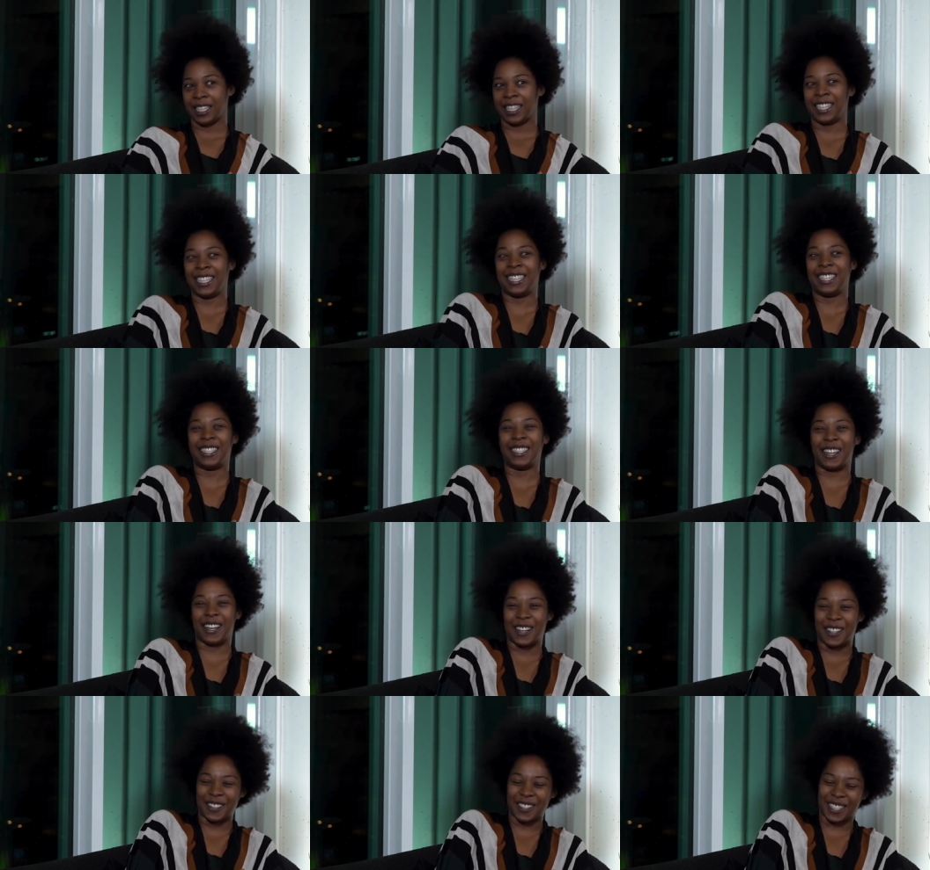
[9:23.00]
yeah. you
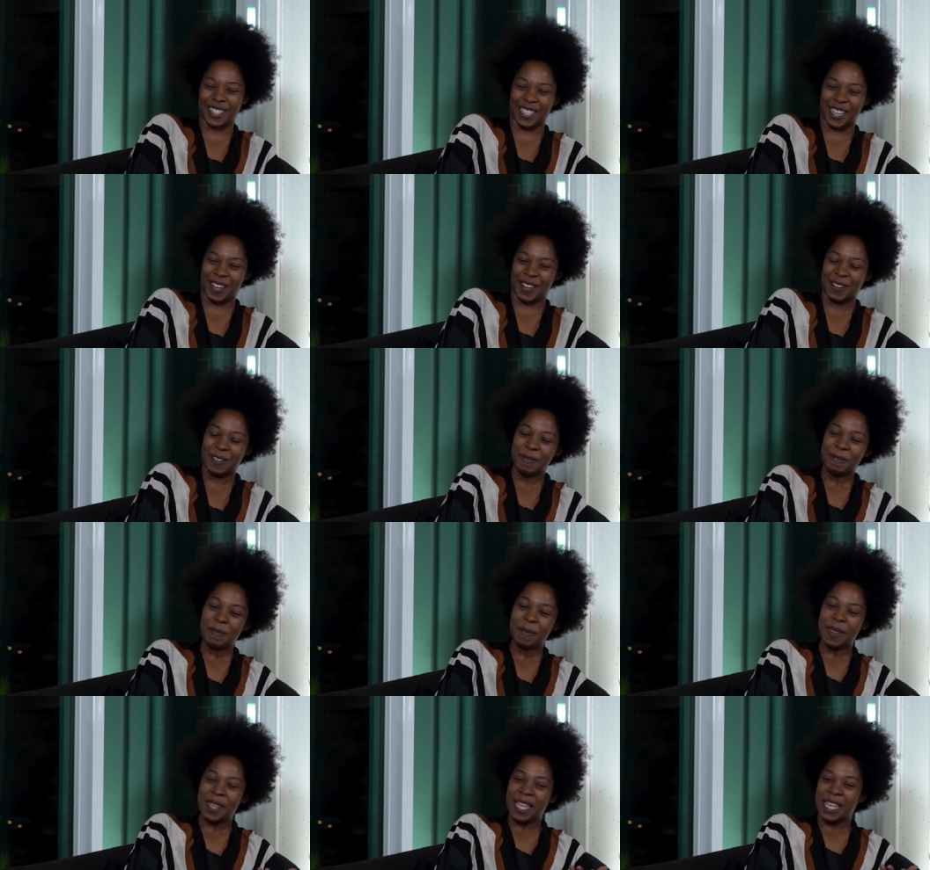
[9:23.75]
know? So
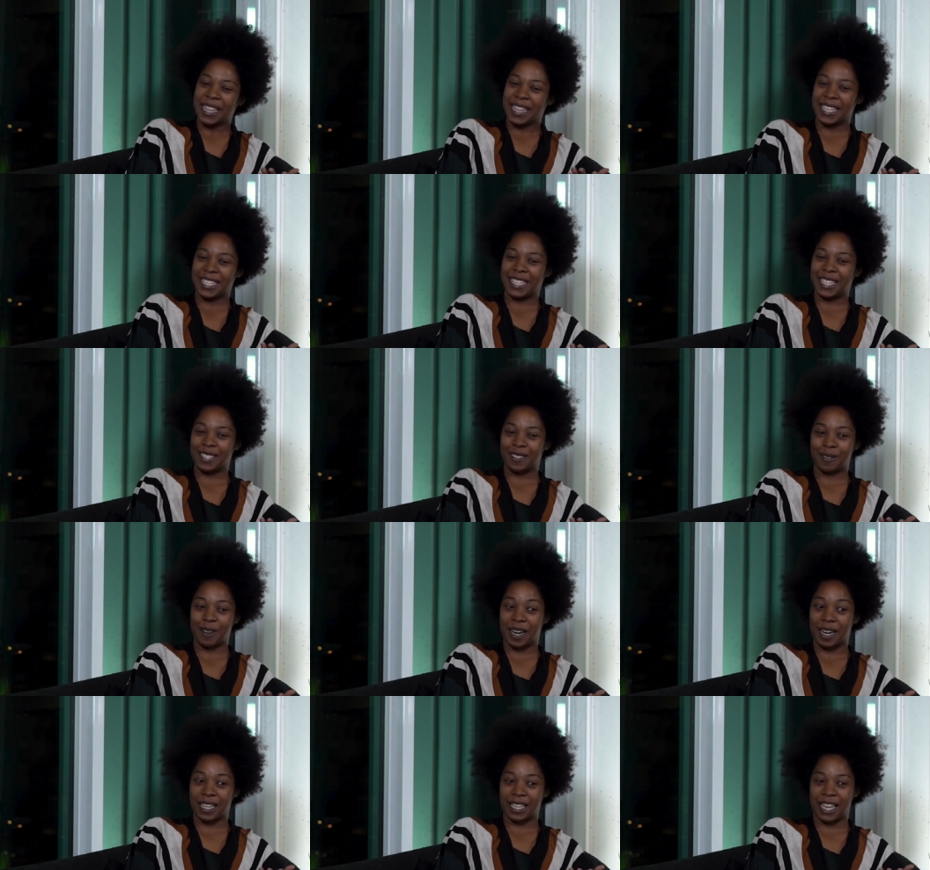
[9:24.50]
this is
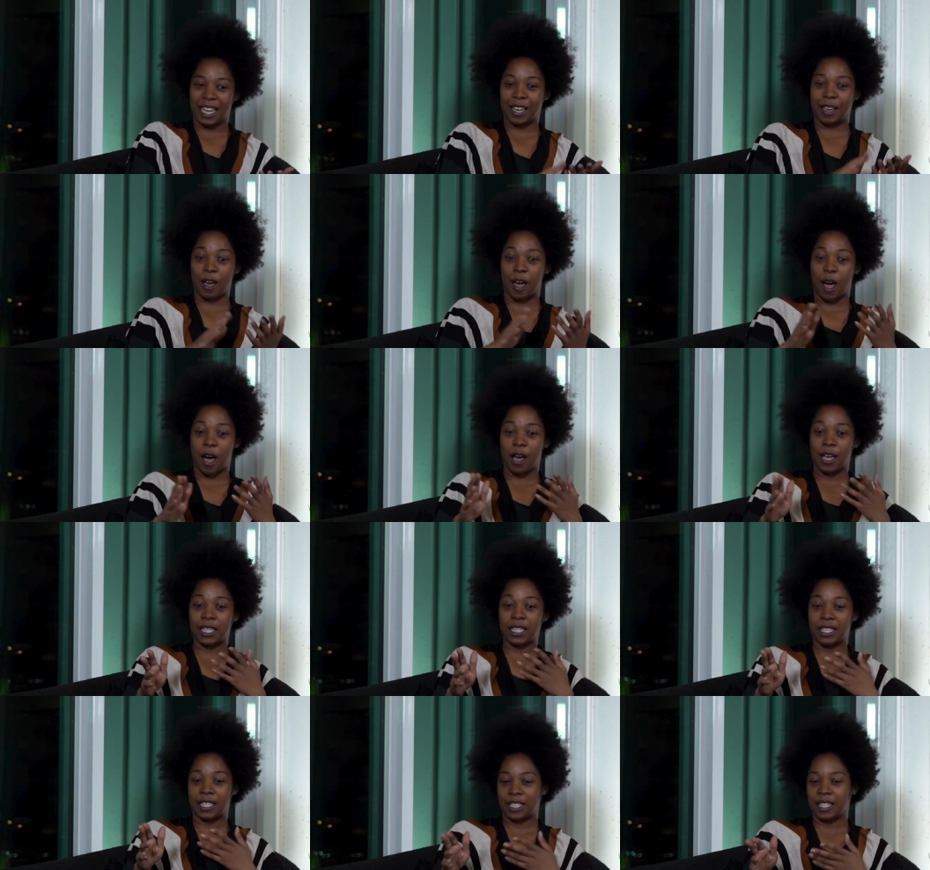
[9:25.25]
where like
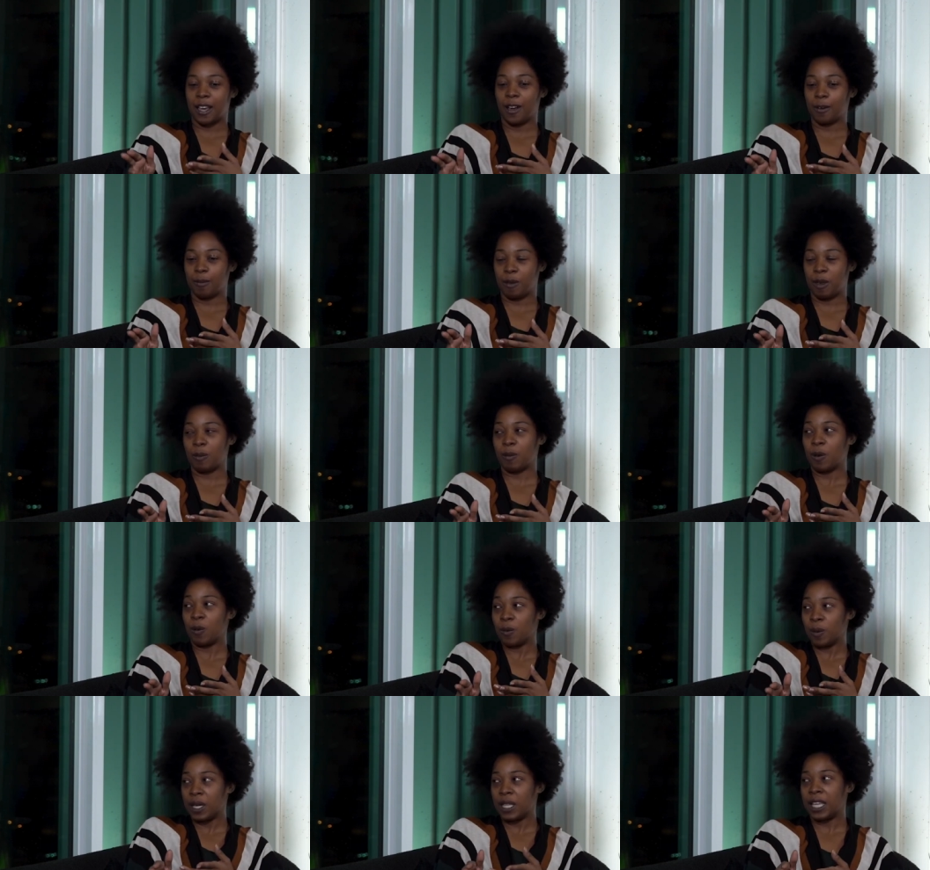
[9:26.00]
us as young
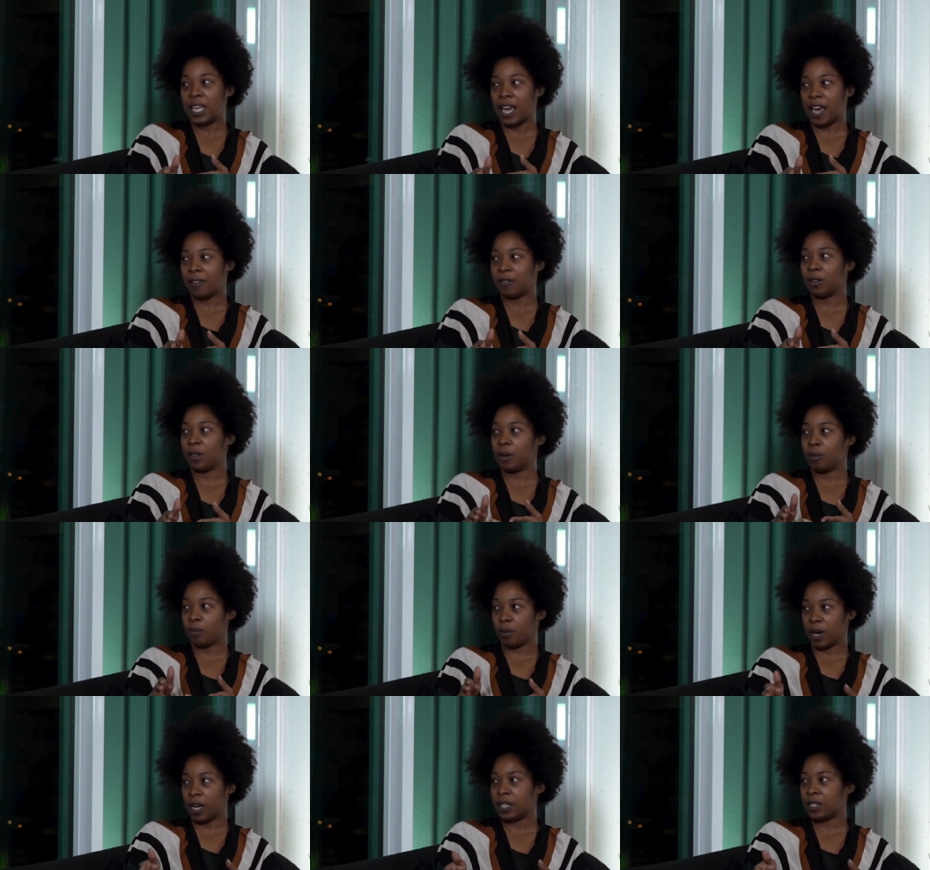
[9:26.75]
people really have to
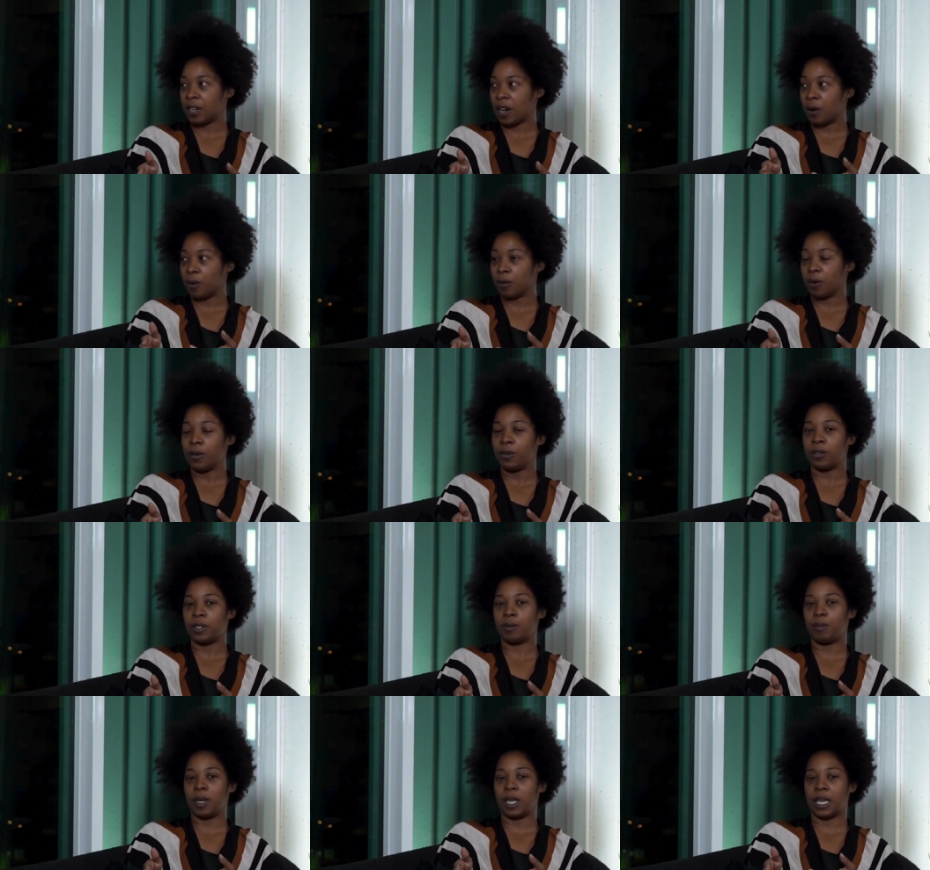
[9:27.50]
embrace our
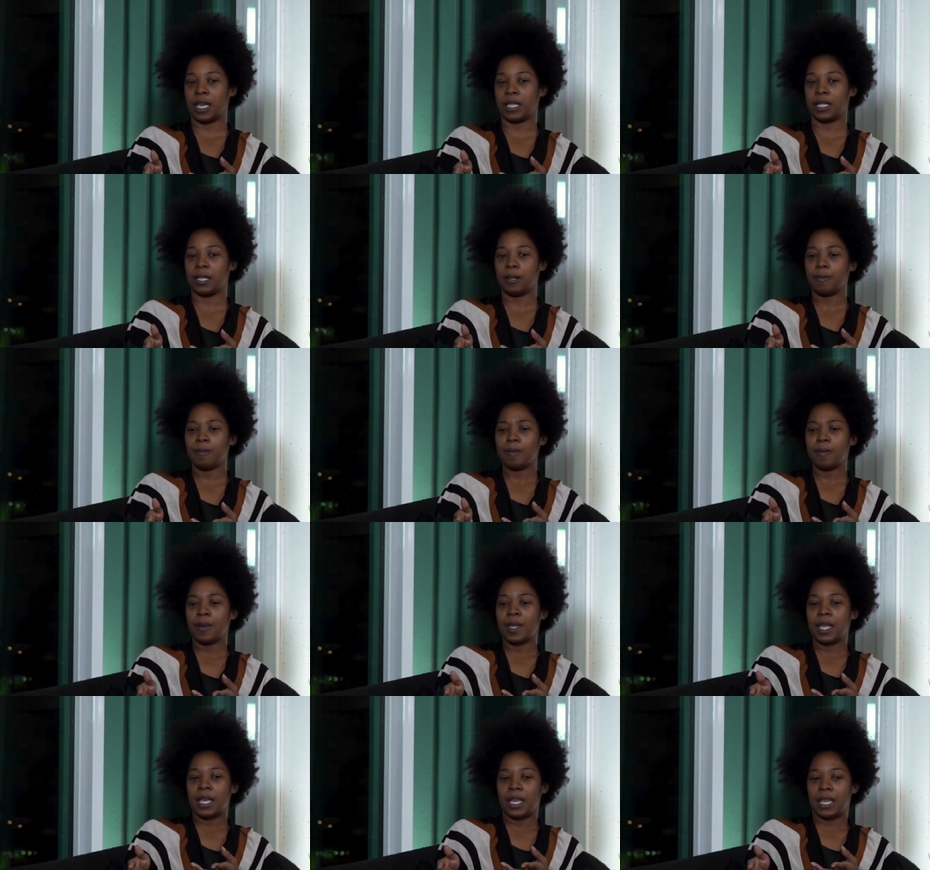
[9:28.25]
roots because mm
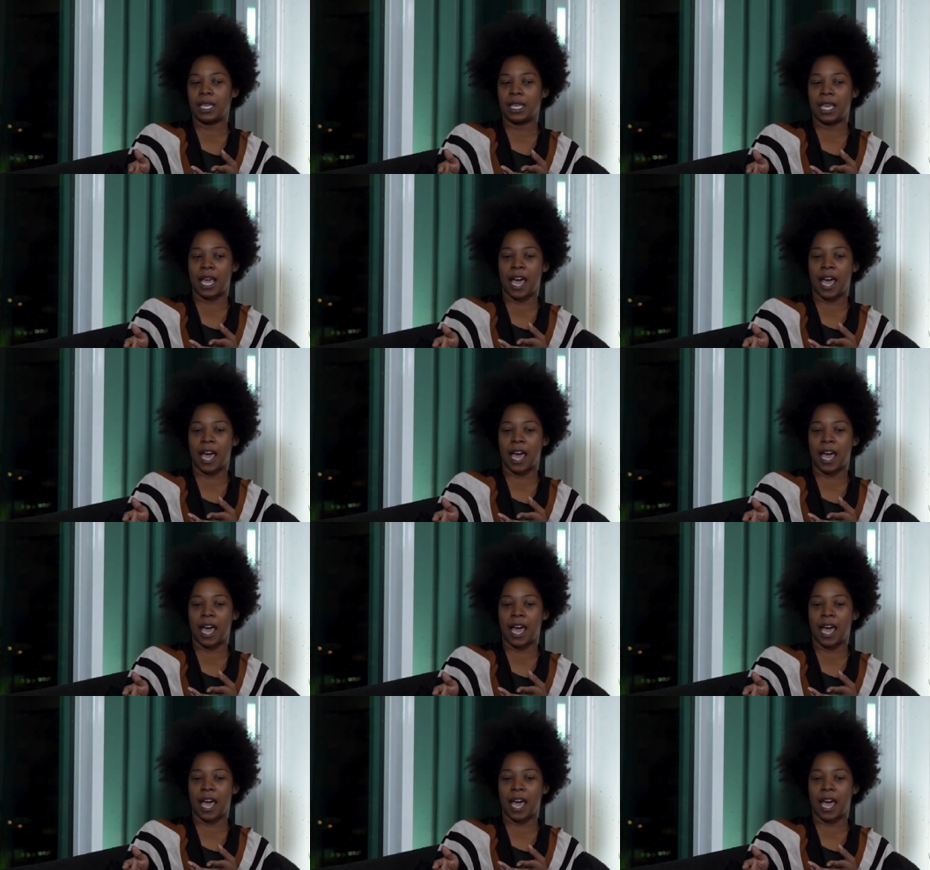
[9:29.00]
-hmm.